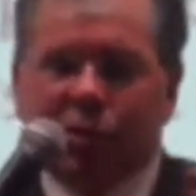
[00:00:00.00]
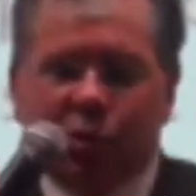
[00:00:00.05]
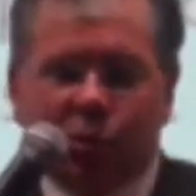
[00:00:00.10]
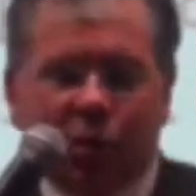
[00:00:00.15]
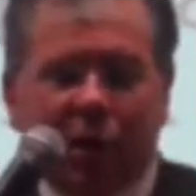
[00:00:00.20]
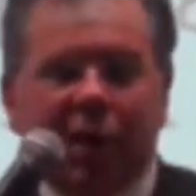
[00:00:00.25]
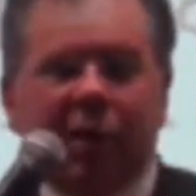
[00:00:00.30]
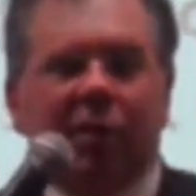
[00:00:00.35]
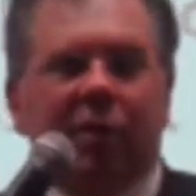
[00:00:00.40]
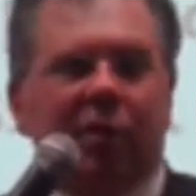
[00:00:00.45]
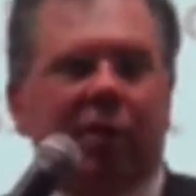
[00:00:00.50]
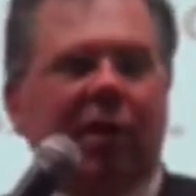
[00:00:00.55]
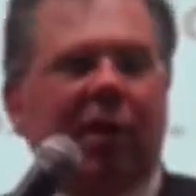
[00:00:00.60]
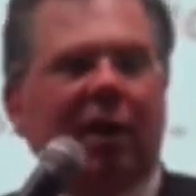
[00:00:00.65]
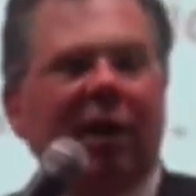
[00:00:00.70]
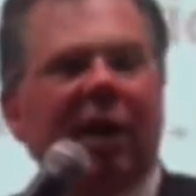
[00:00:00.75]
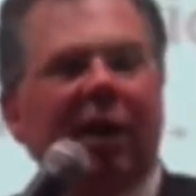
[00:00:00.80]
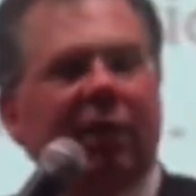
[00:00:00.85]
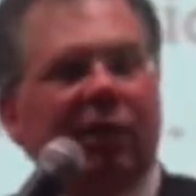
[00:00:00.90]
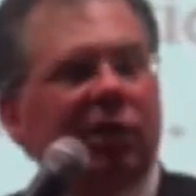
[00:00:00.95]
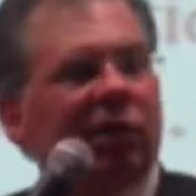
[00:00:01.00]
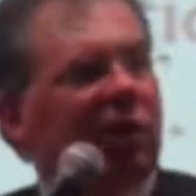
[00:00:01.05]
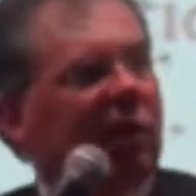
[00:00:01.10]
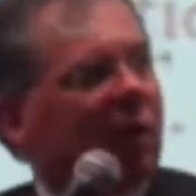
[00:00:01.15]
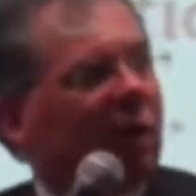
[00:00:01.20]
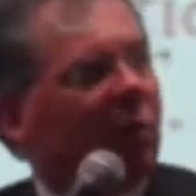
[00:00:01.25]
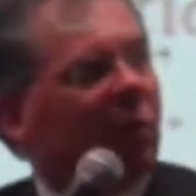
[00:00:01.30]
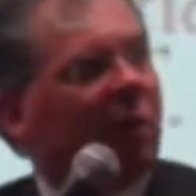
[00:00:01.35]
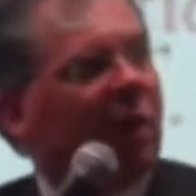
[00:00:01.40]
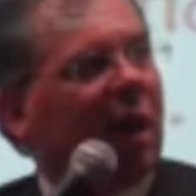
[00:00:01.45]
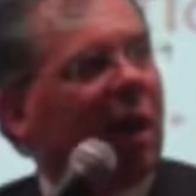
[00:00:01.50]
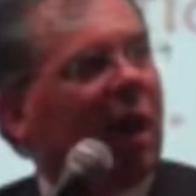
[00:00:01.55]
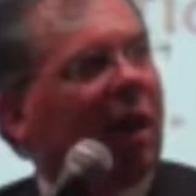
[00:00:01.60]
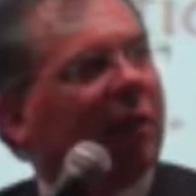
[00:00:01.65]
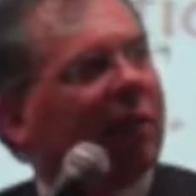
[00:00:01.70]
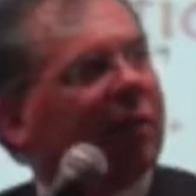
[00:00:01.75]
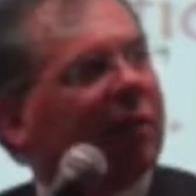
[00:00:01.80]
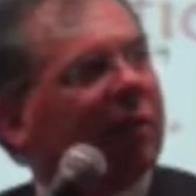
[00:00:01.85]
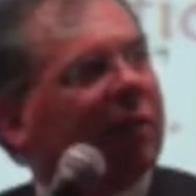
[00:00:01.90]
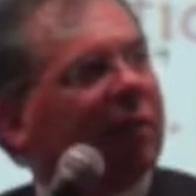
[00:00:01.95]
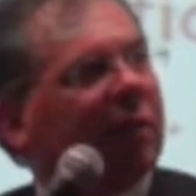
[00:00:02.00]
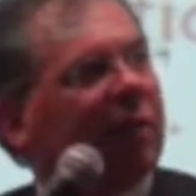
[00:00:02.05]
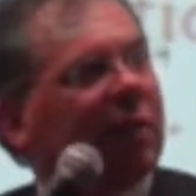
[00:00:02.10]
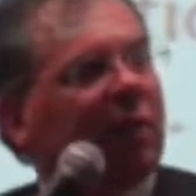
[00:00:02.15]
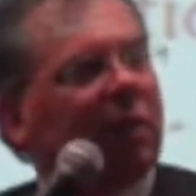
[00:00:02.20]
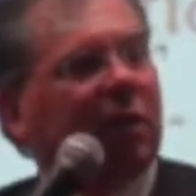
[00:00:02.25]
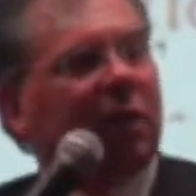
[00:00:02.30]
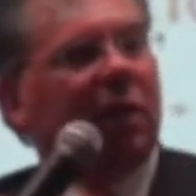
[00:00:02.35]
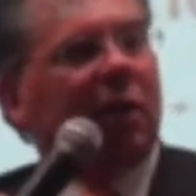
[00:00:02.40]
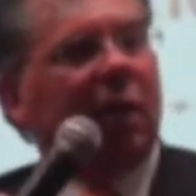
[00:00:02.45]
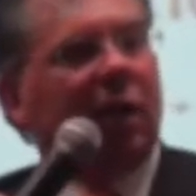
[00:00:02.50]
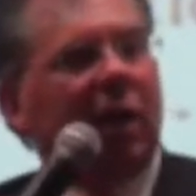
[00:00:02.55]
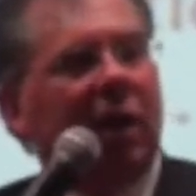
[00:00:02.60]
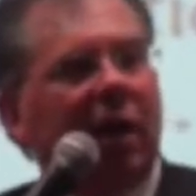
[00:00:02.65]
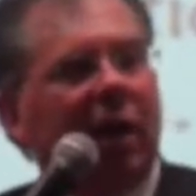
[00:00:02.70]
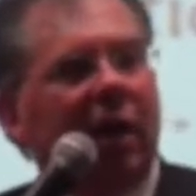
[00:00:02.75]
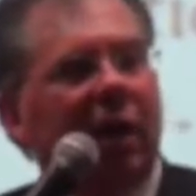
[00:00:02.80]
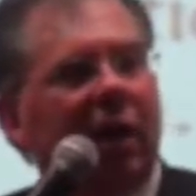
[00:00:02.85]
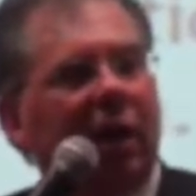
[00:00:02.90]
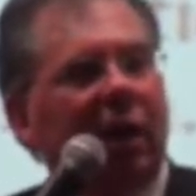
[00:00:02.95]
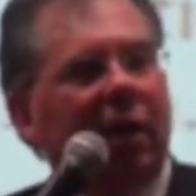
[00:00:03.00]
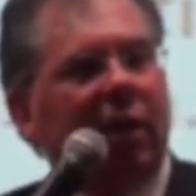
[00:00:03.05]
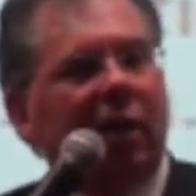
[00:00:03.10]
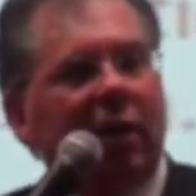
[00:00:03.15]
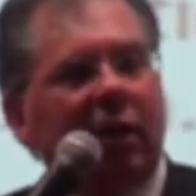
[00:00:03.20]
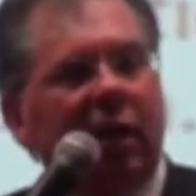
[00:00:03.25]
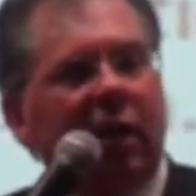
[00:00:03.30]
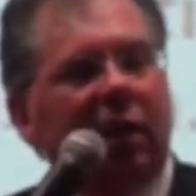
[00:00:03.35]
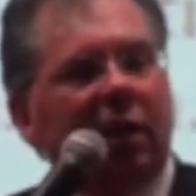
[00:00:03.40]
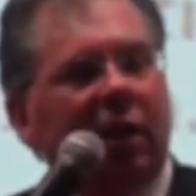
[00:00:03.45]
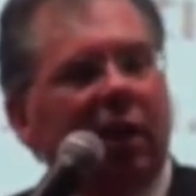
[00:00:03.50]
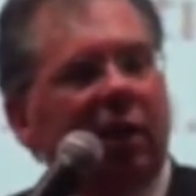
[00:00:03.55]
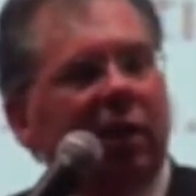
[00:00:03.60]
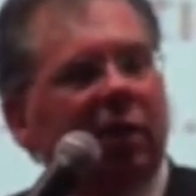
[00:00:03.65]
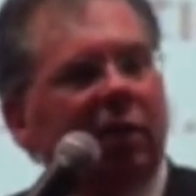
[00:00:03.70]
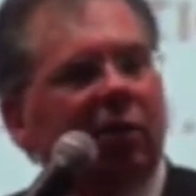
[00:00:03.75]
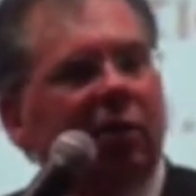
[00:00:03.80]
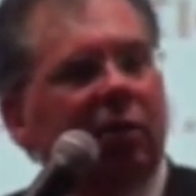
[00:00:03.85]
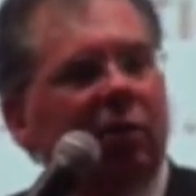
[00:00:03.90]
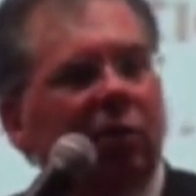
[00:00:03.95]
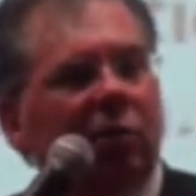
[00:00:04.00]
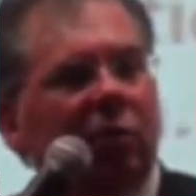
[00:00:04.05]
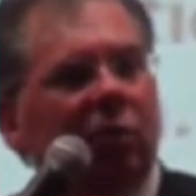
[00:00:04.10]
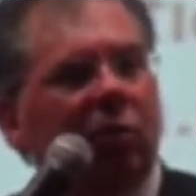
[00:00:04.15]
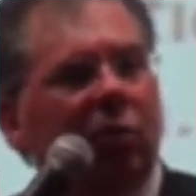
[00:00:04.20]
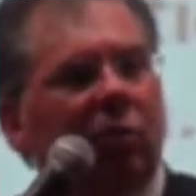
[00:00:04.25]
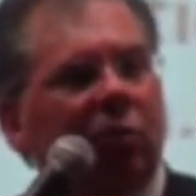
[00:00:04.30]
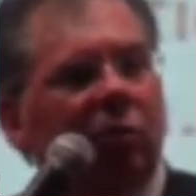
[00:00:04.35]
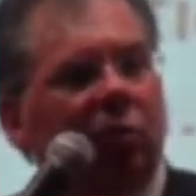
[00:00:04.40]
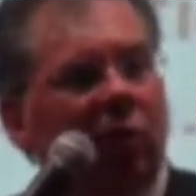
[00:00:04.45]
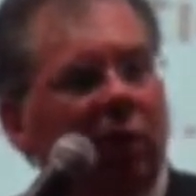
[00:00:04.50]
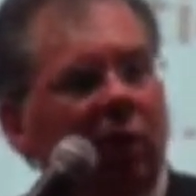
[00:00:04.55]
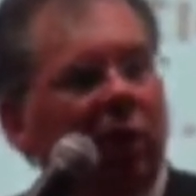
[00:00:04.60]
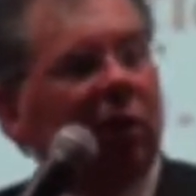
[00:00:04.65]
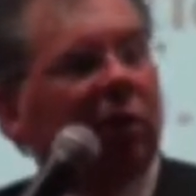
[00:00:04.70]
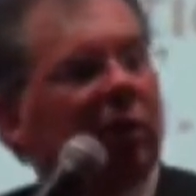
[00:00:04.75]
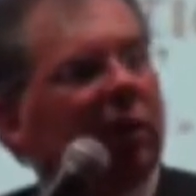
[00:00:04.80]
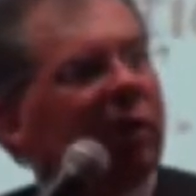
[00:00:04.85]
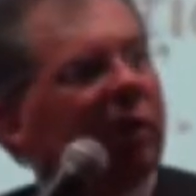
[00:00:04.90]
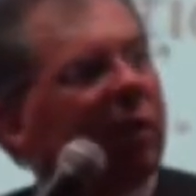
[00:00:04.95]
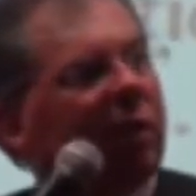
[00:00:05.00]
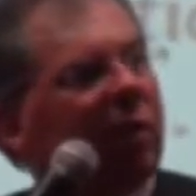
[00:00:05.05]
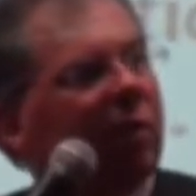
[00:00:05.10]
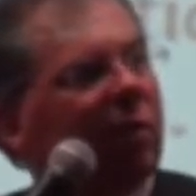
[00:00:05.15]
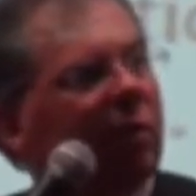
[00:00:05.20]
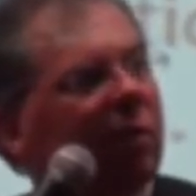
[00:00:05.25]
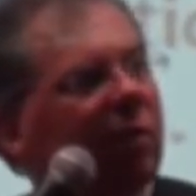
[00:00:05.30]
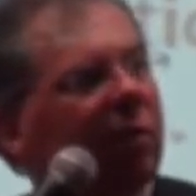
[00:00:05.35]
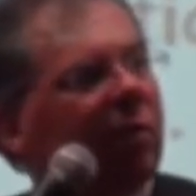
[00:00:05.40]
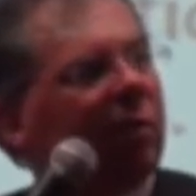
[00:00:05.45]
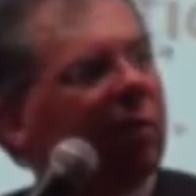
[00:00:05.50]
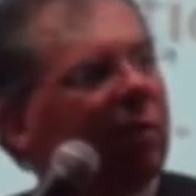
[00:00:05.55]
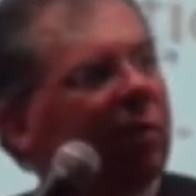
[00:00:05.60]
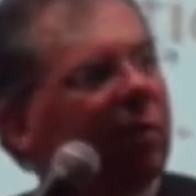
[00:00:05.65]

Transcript: greater than an average kid would have. And that led us to really look into